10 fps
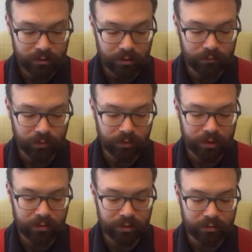If you
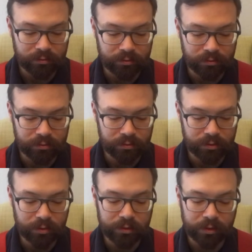think you can
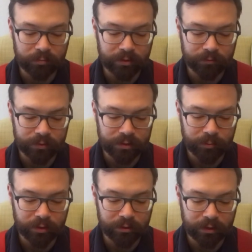do something for
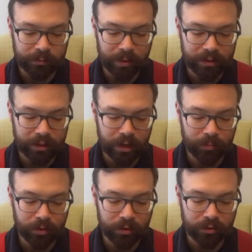someone, expecting him
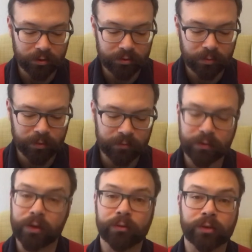or her to do something for
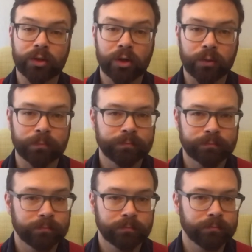you in return,
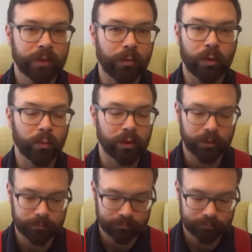it won't work.